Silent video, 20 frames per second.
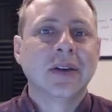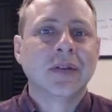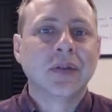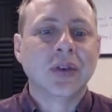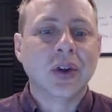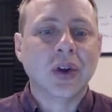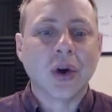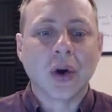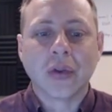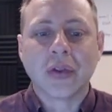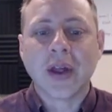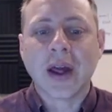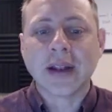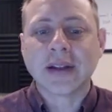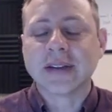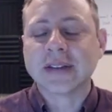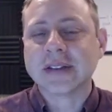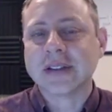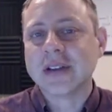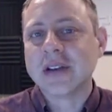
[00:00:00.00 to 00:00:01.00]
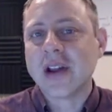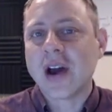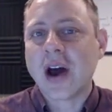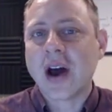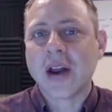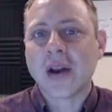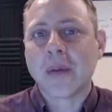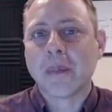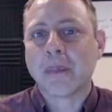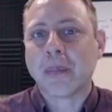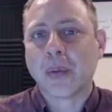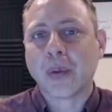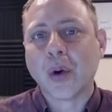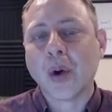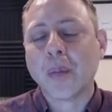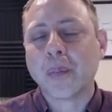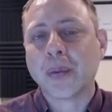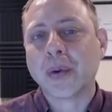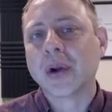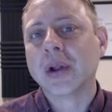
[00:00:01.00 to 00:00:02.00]
that does not
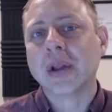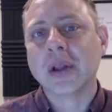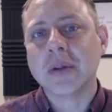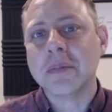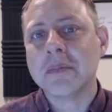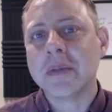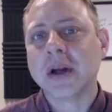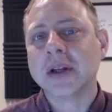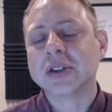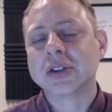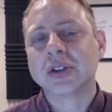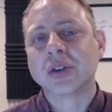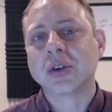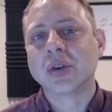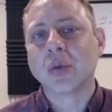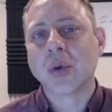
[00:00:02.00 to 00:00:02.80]
appropriately measure